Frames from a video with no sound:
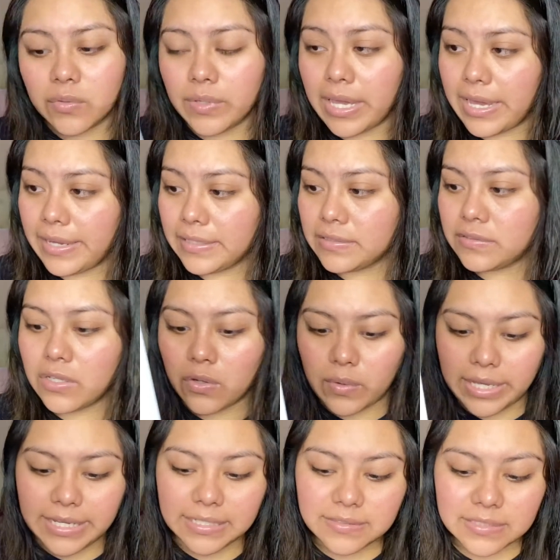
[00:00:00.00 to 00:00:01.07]
Okay, so
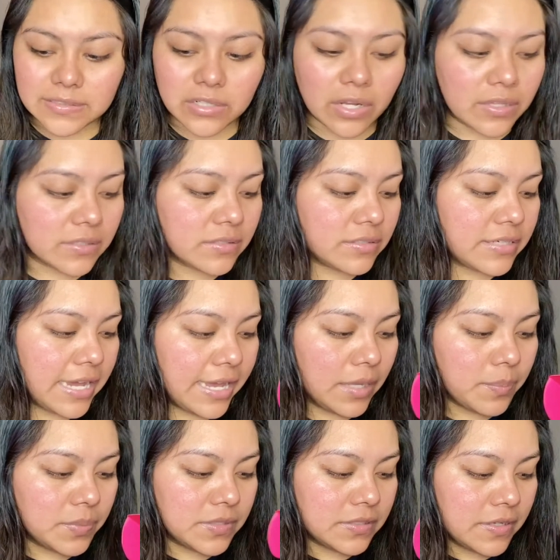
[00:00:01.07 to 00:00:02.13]
I guess these are the
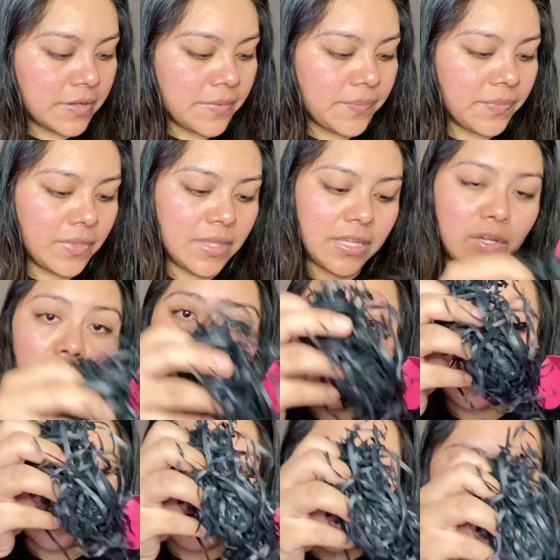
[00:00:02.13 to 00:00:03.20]
steps. Cool
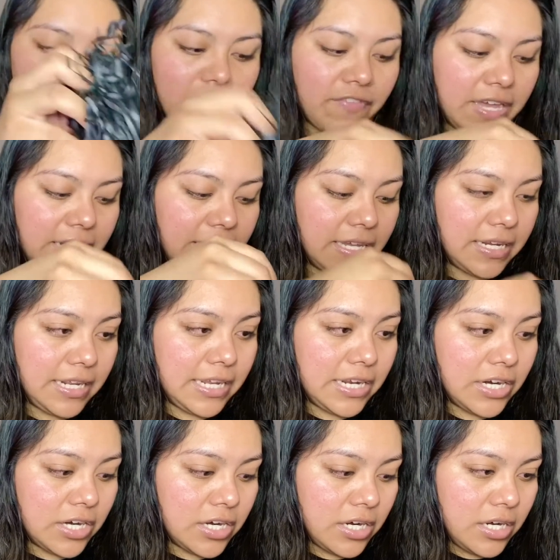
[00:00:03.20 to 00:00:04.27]
little confetti in
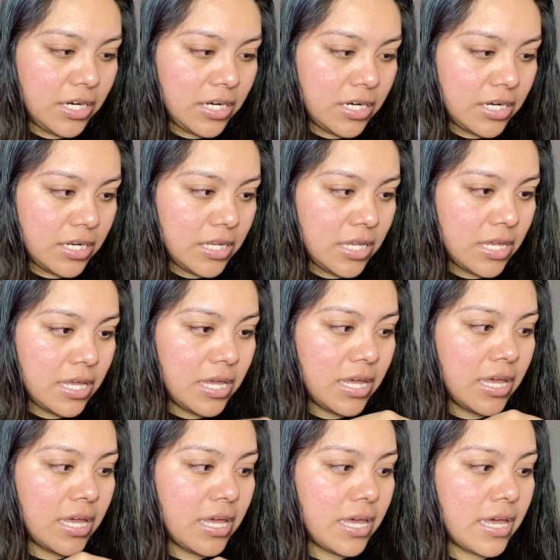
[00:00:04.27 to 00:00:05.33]
here.
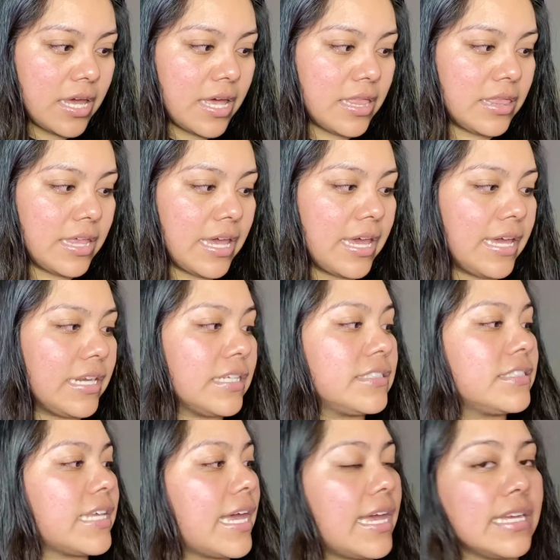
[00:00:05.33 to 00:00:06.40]
And then it
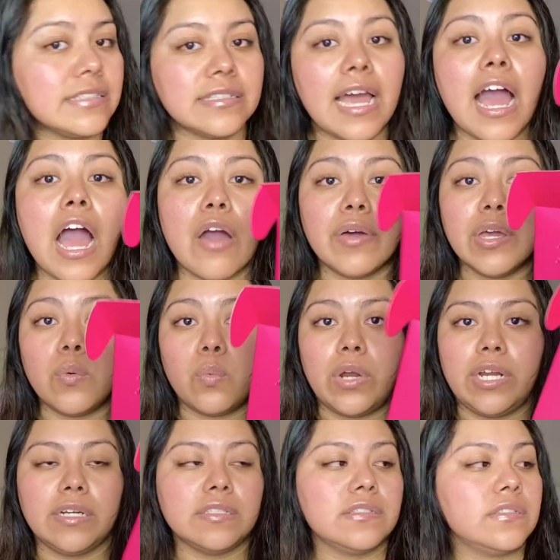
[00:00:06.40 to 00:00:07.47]
says how it
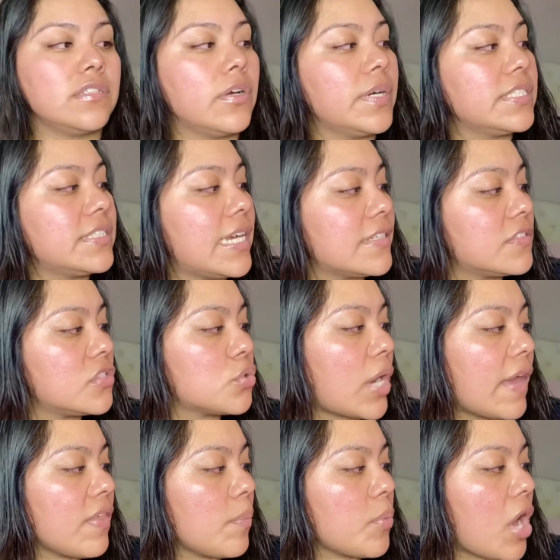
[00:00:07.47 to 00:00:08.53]
works. So it says
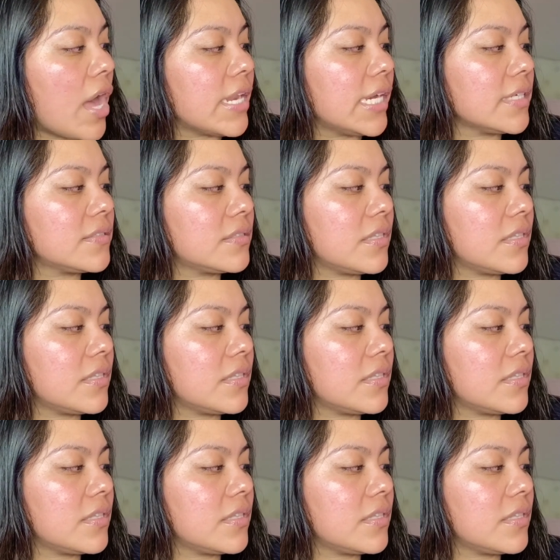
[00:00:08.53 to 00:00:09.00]
try the products.